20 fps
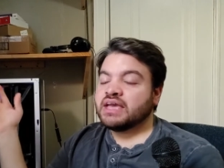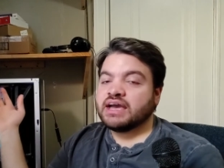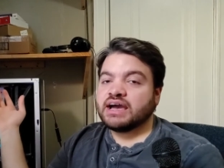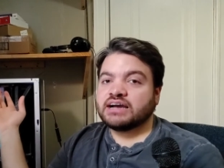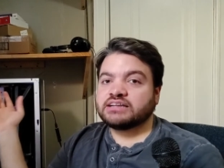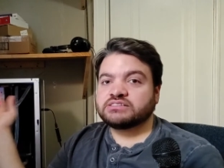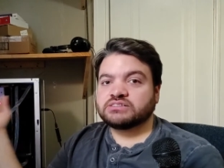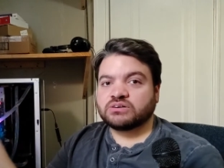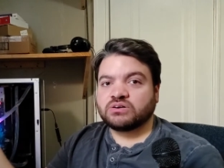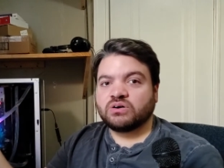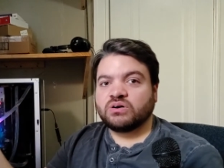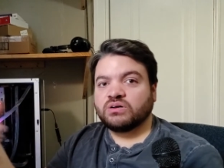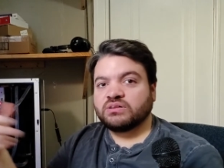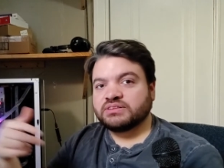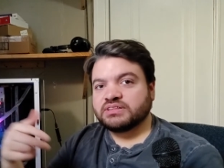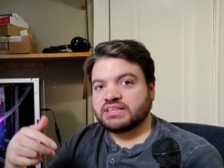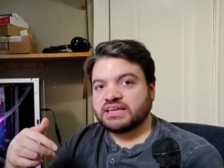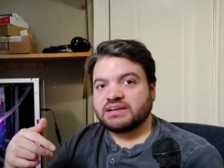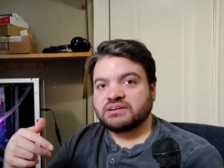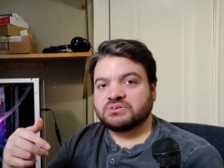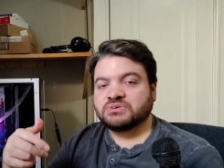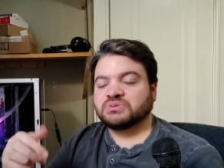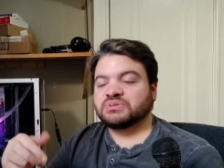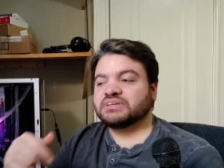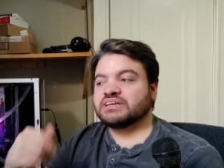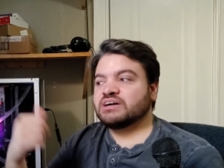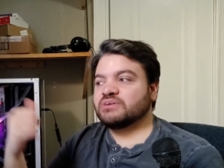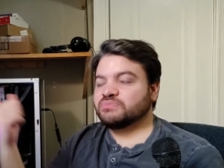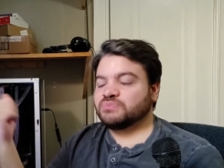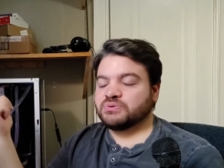I took all of the air
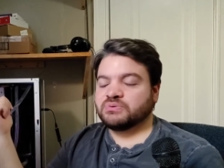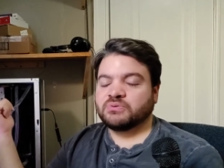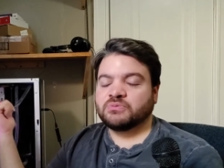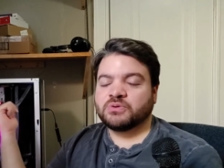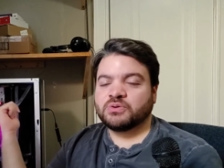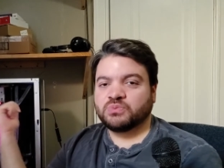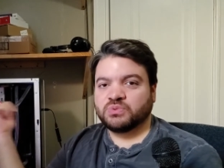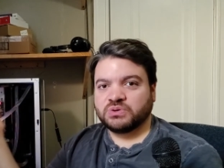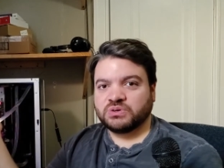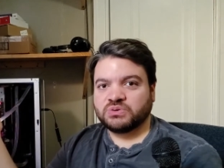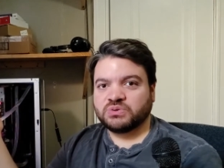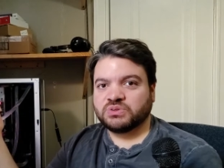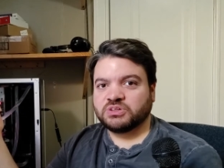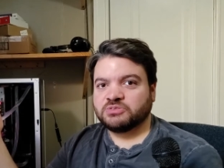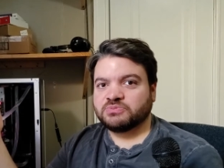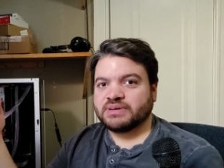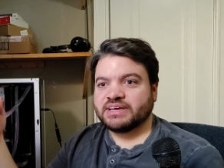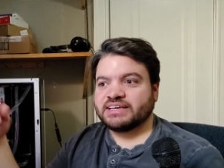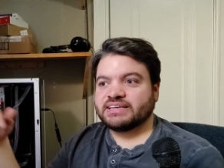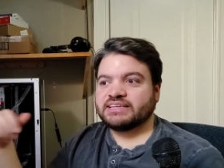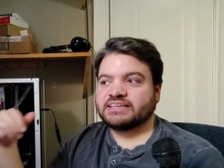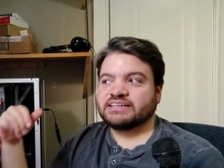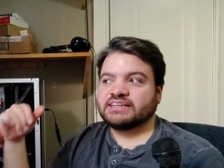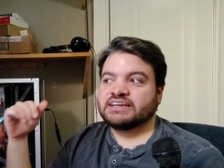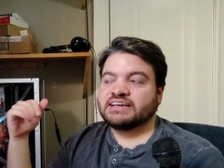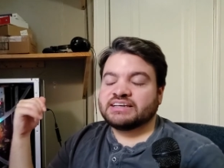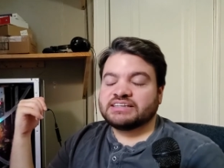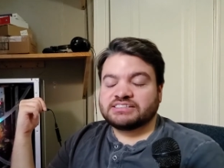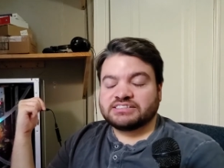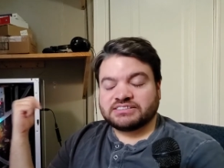cooling out, put all my water cooling back in
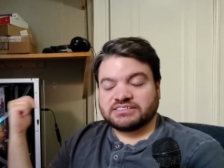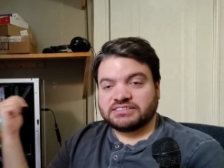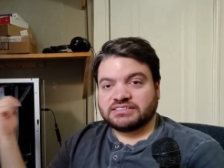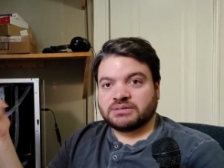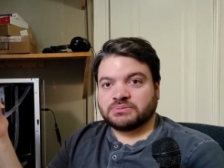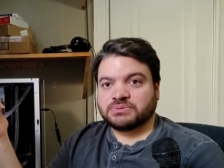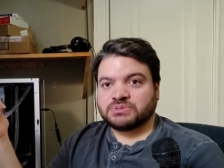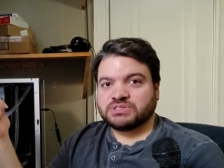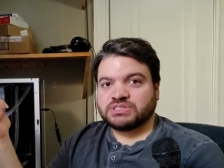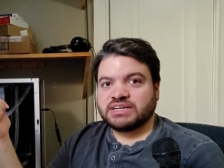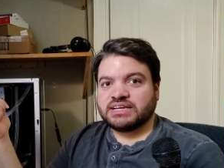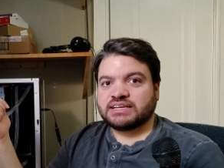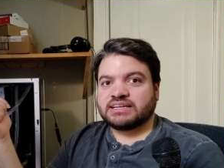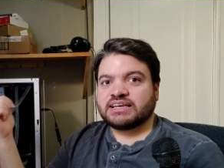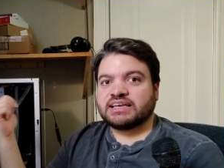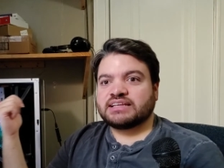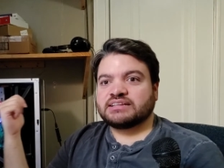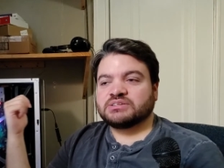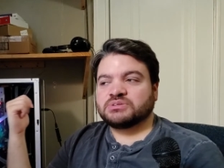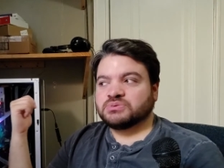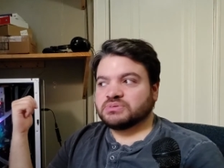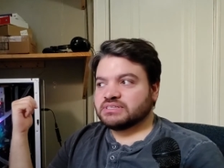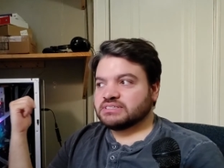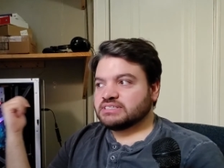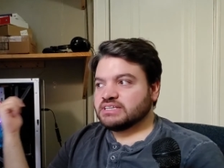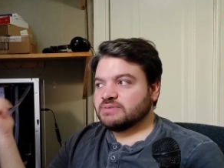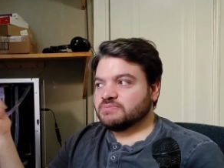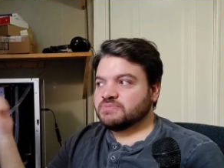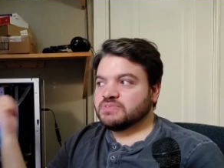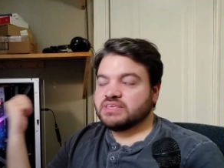just to double check, and doing the
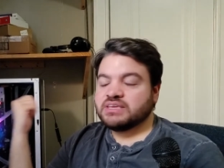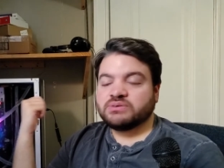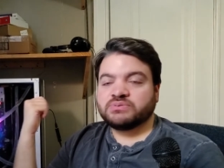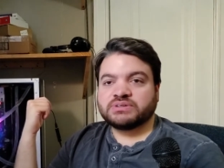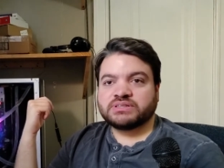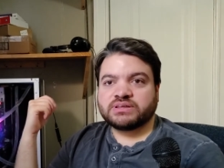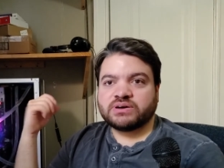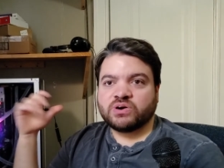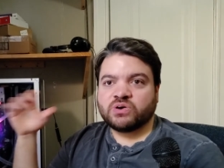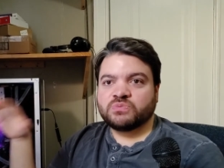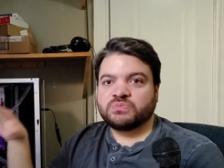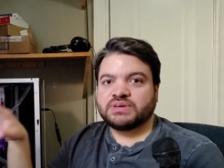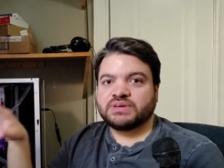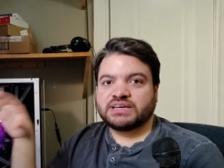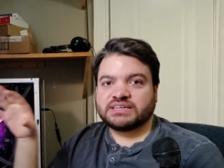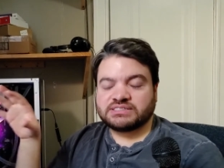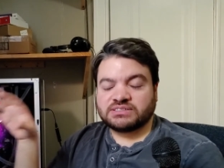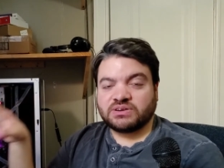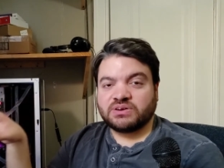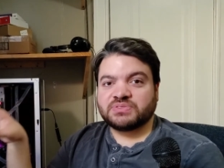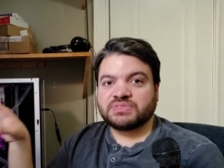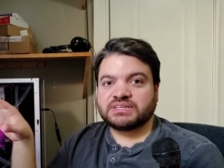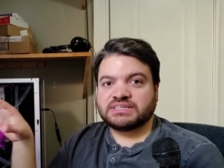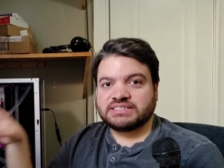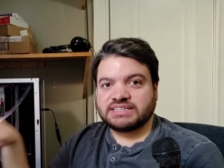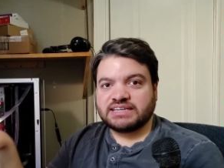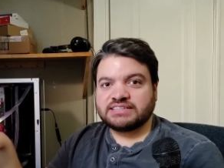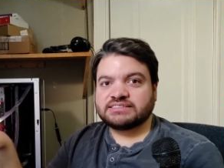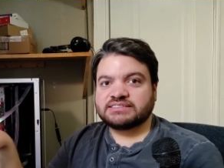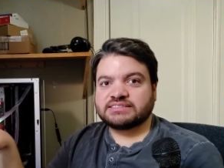same thing with OBS on the
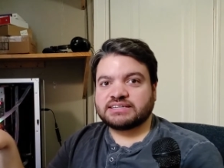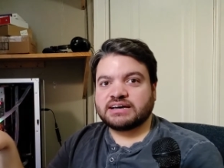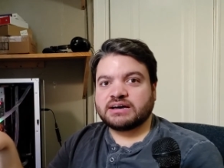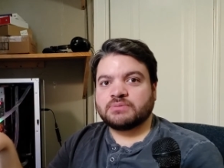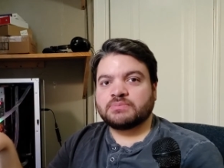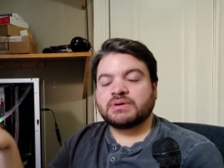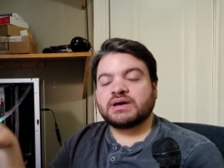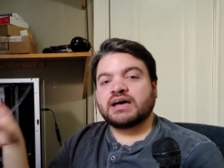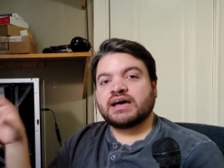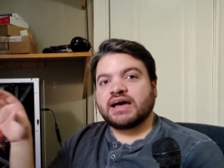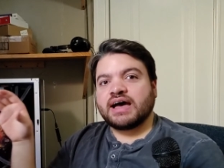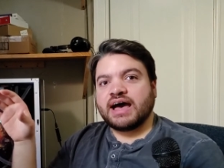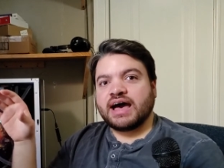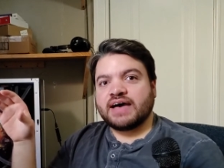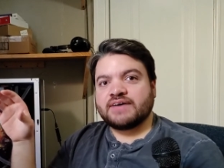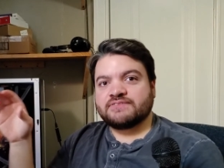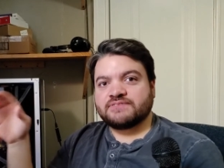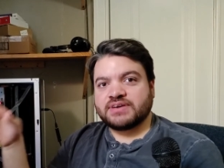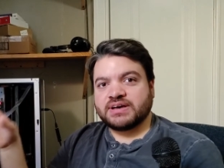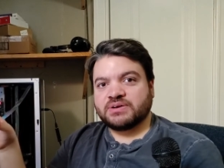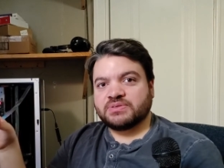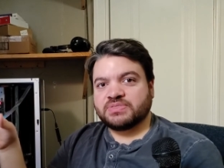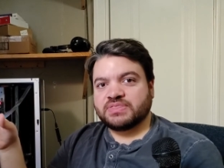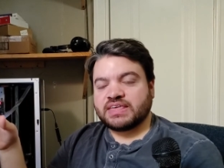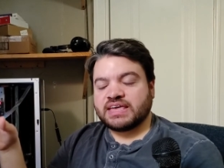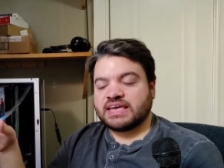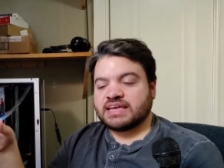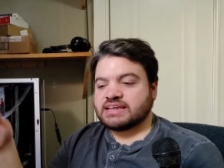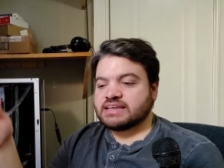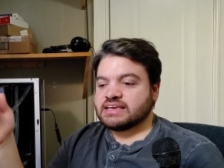desktop, I found
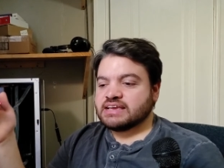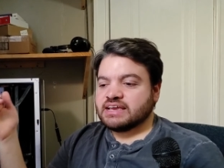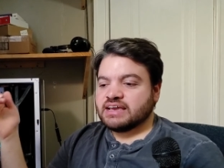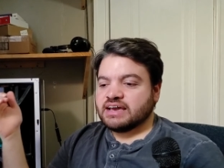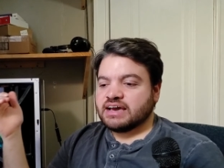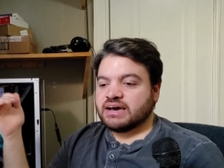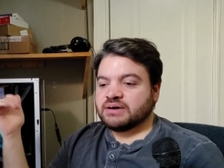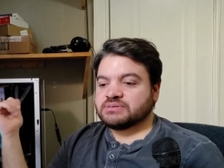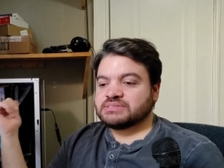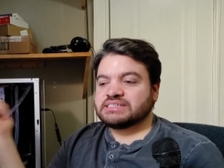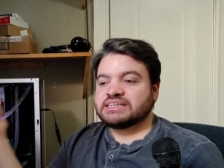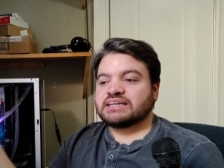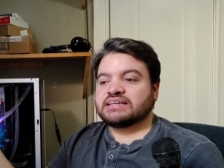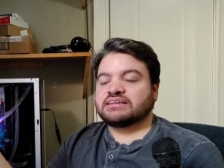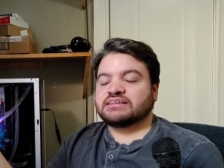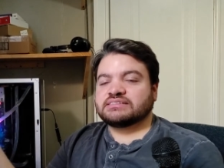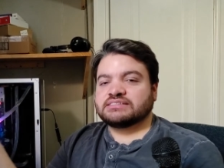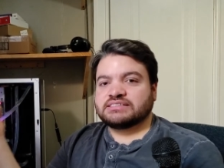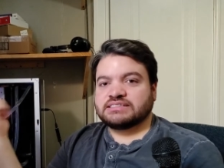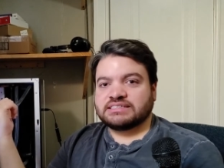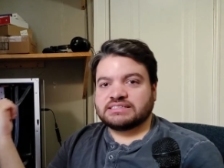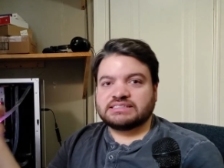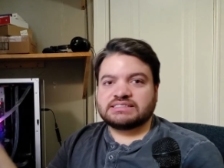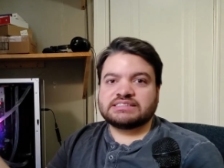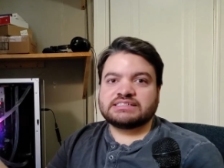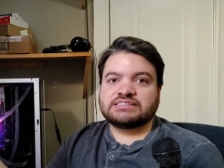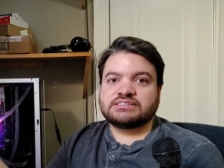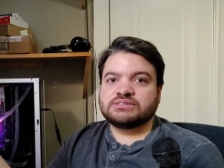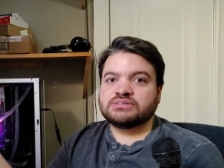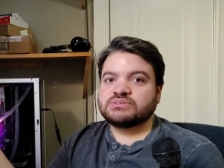that I was getting
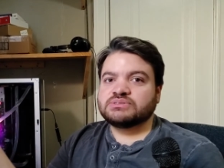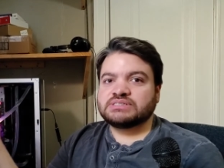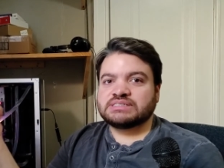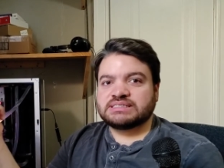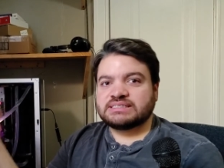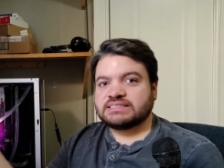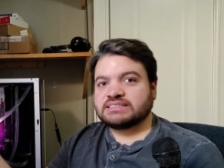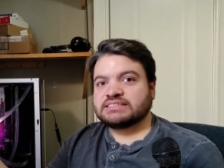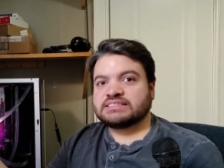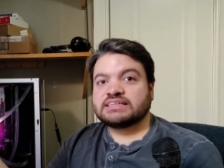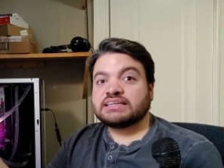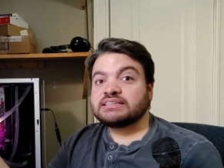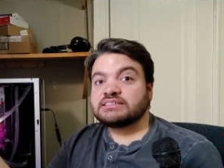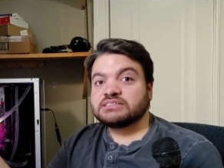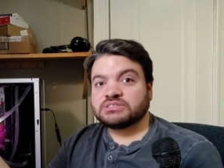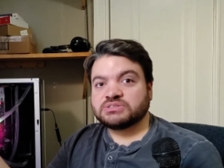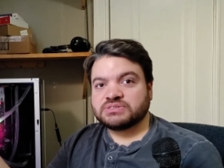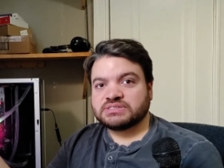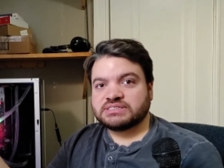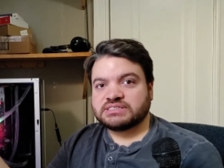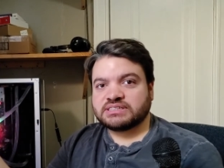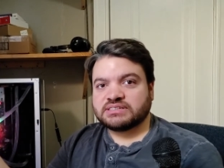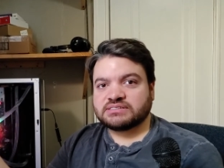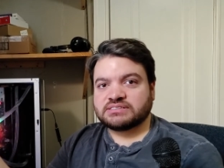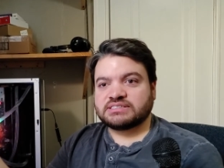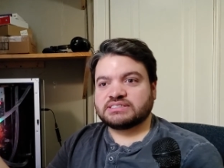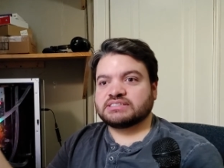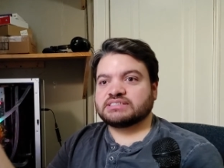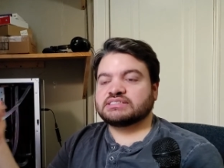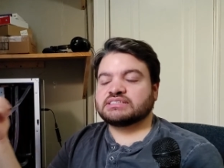62 to 68 degrees
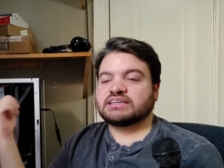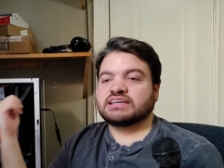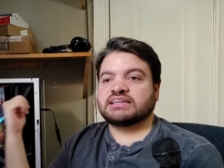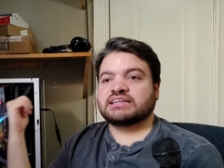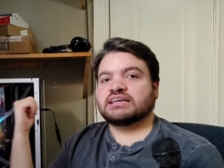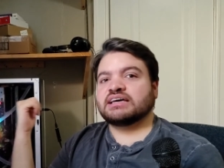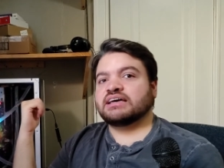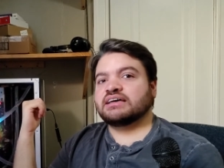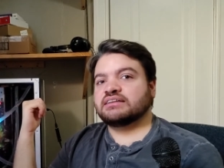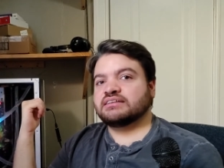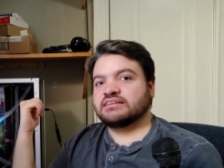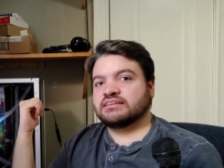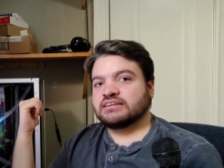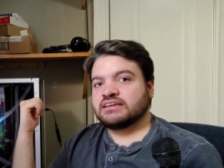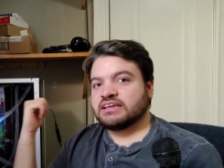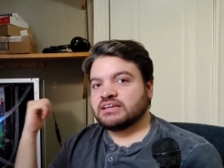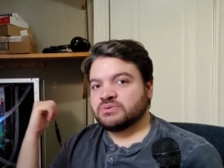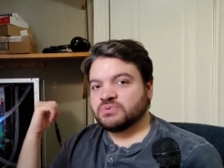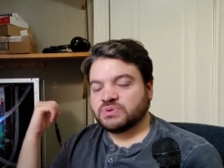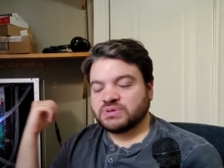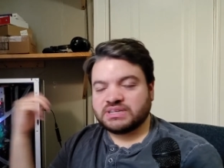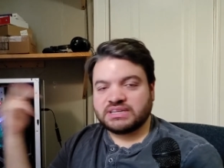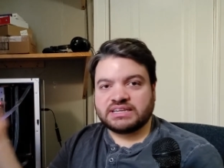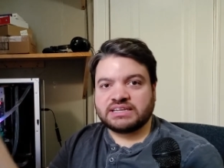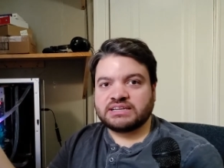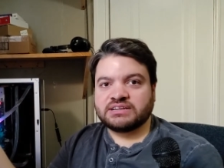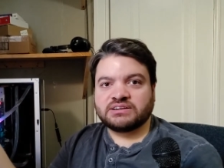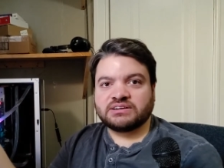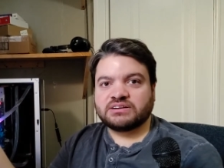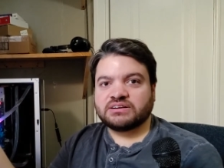Celsius and not anywhere
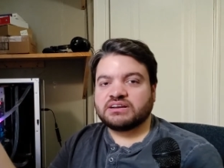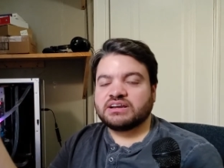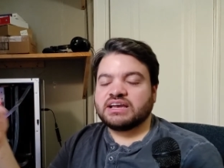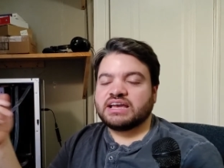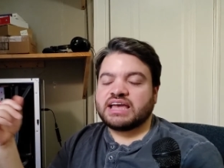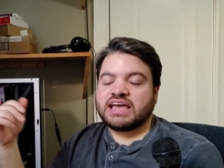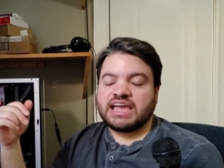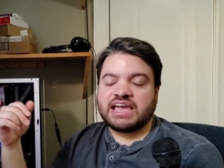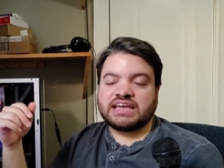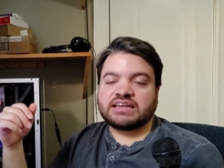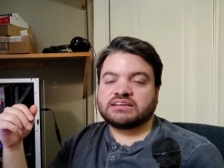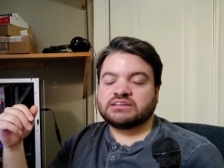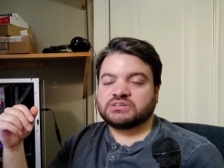near 80